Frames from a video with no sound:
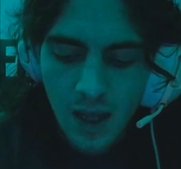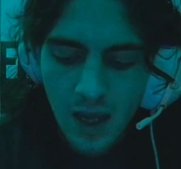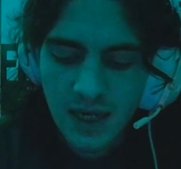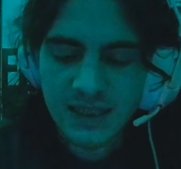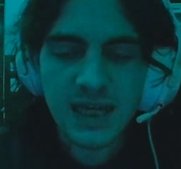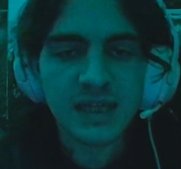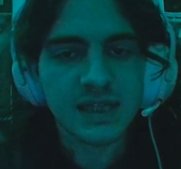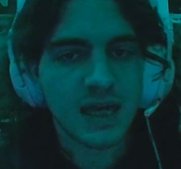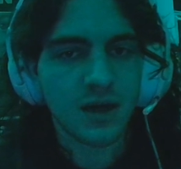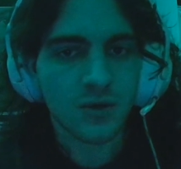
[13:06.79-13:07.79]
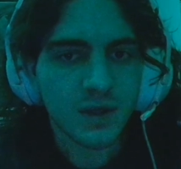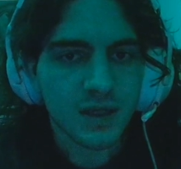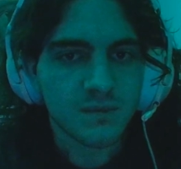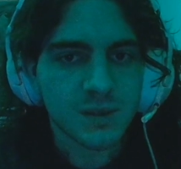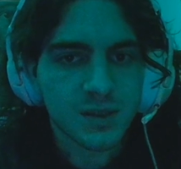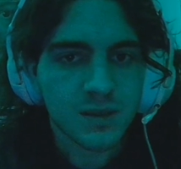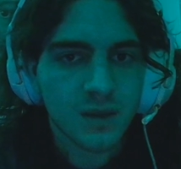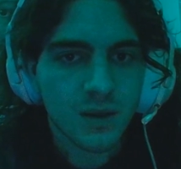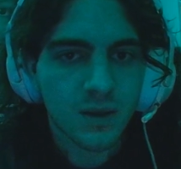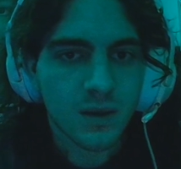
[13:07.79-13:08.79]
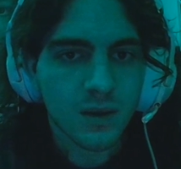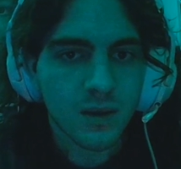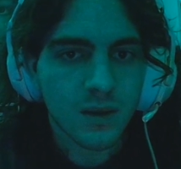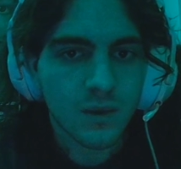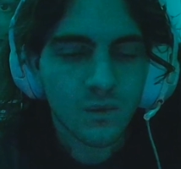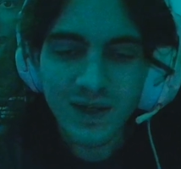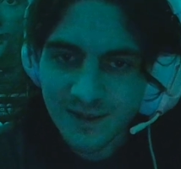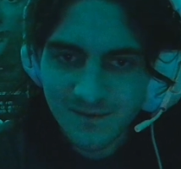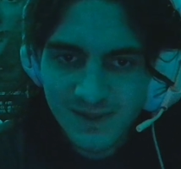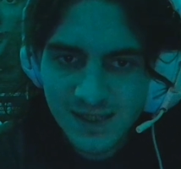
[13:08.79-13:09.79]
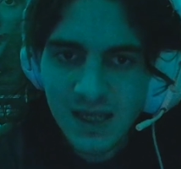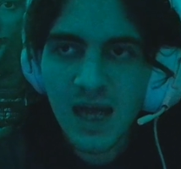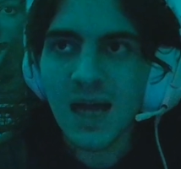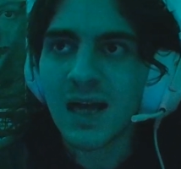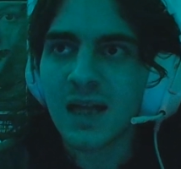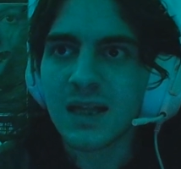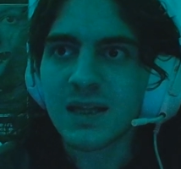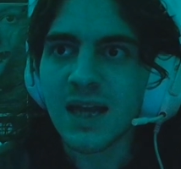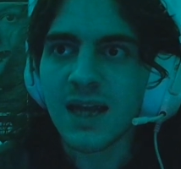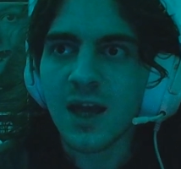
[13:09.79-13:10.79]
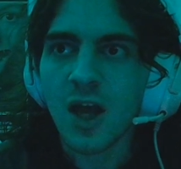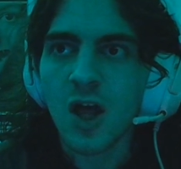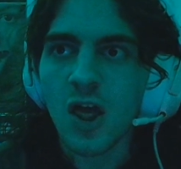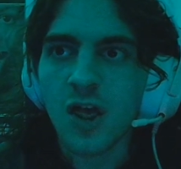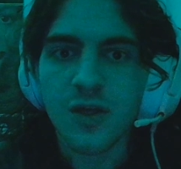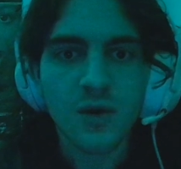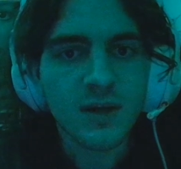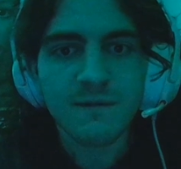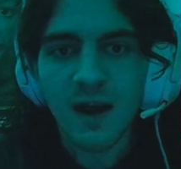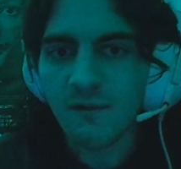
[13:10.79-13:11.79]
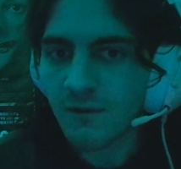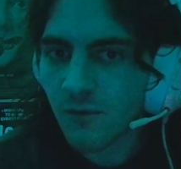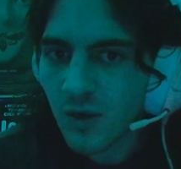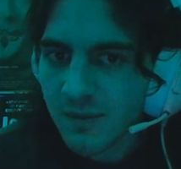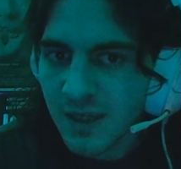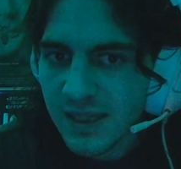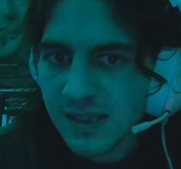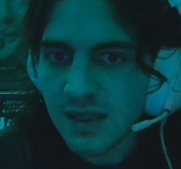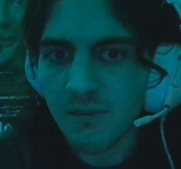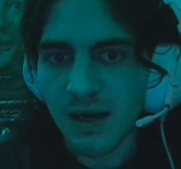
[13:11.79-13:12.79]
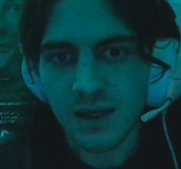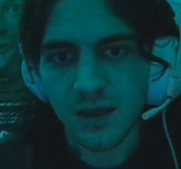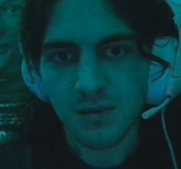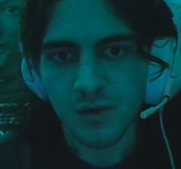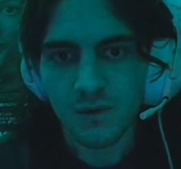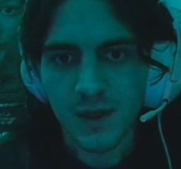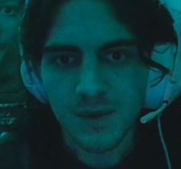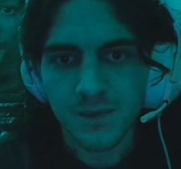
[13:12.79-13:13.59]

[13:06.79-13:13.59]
And it takes Keanu Reeves, like 35 or 40 minutes to come back to the movie.